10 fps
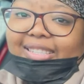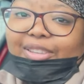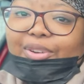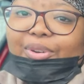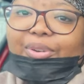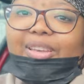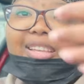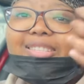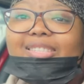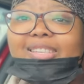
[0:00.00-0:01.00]
You know,
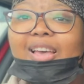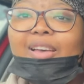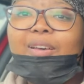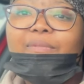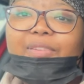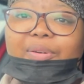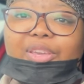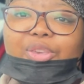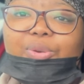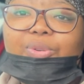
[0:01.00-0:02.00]
it's very
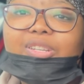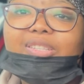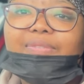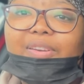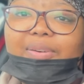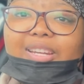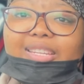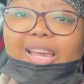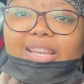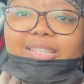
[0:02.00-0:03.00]
cute, it's very
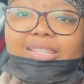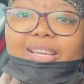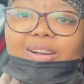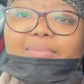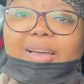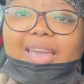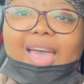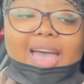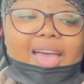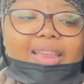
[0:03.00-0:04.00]
dainty on my
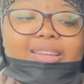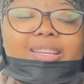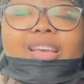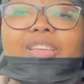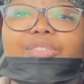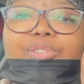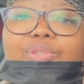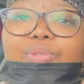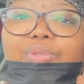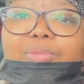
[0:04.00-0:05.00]
hand. The
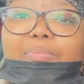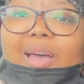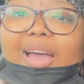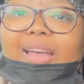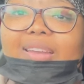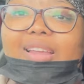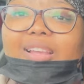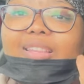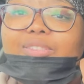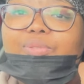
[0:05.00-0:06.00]
nude band
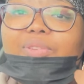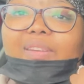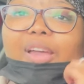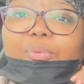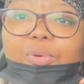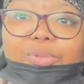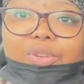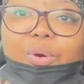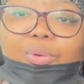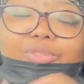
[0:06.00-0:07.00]
and the sort of like rose
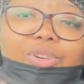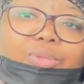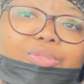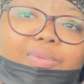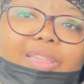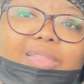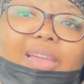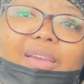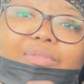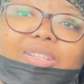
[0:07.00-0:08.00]
gold goes with
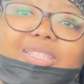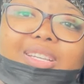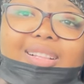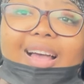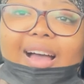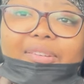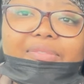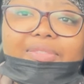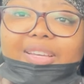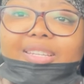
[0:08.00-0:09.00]
every single
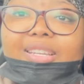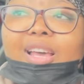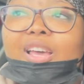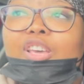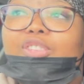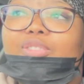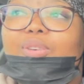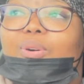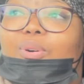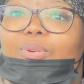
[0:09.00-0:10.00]
outfit.
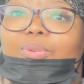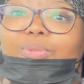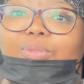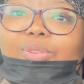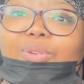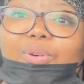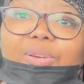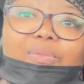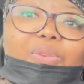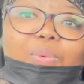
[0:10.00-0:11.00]
So, you know,
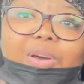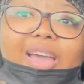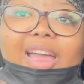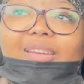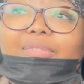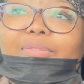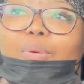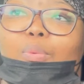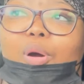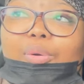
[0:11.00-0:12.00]
if you were kind of
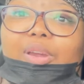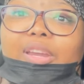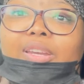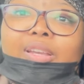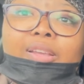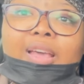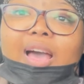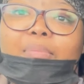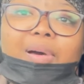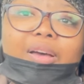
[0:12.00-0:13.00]
worried
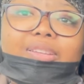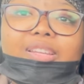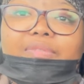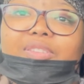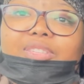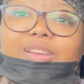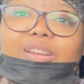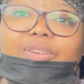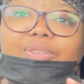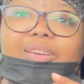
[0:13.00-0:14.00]
about if it's
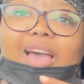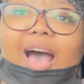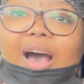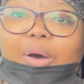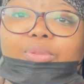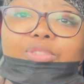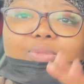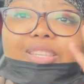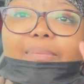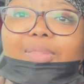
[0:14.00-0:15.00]
gonna look out or
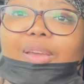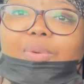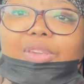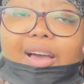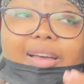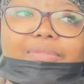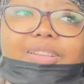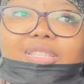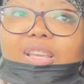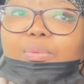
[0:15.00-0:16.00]
something with your
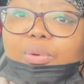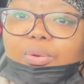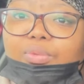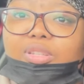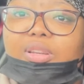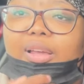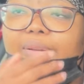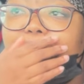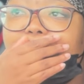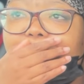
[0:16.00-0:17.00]
outfits, it won't.
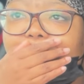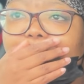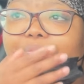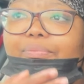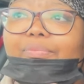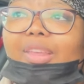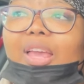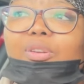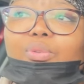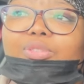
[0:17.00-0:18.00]

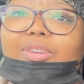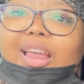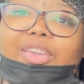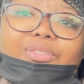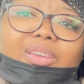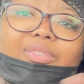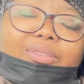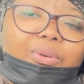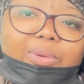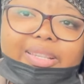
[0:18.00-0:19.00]
And also, like, you can
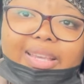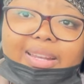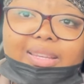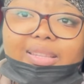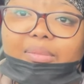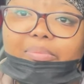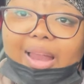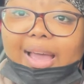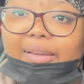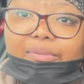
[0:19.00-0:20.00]
always get the
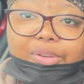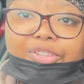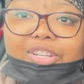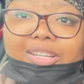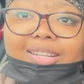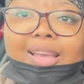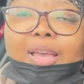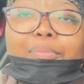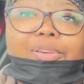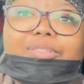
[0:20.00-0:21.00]
black version
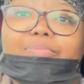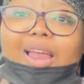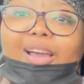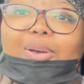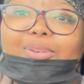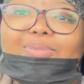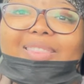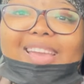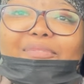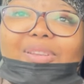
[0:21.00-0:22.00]
because black goes
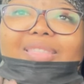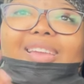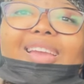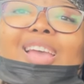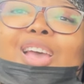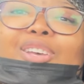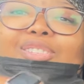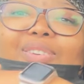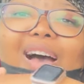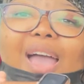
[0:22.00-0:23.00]
with everything.
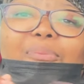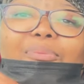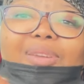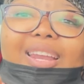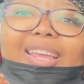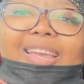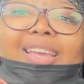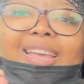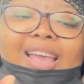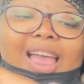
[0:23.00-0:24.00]
So I really
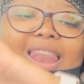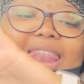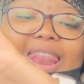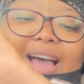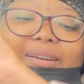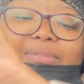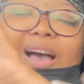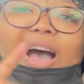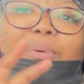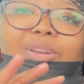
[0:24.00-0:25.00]
love
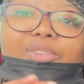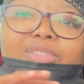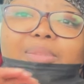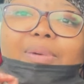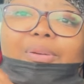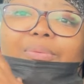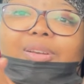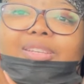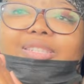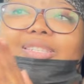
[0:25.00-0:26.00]
how it looks on my
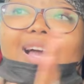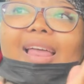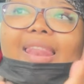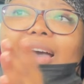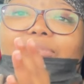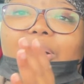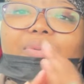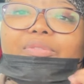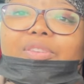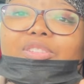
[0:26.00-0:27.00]
wrist. I love how
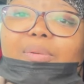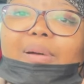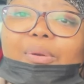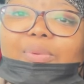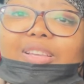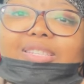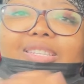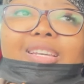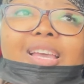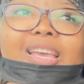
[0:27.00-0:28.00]
it feels on my
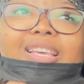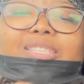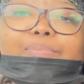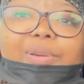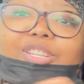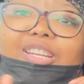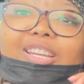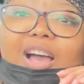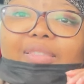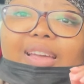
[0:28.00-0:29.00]
wrist, especially
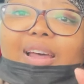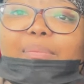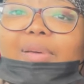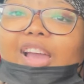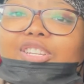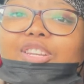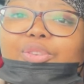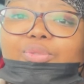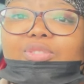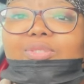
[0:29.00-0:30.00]
now that I'm actually
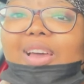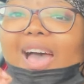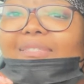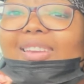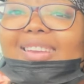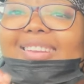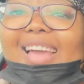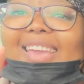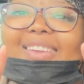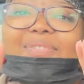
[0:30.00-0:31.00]
used to having it.
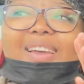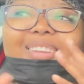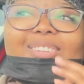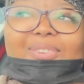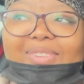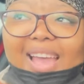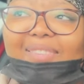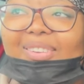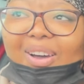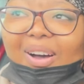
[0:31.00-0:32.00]
Like, if I don't
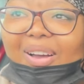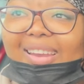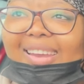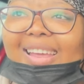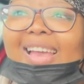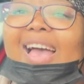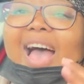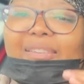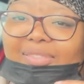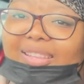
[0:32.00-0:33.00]
have it on,
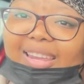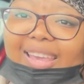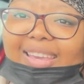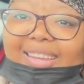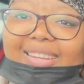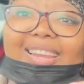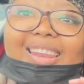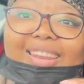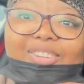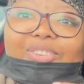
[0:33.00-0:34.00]
I feel naked,
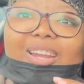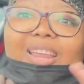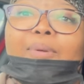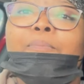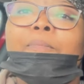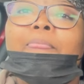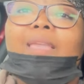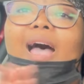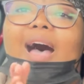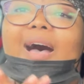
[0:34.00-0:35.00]
literally.
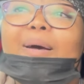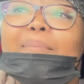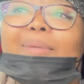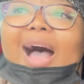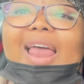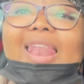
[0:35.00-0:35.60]
I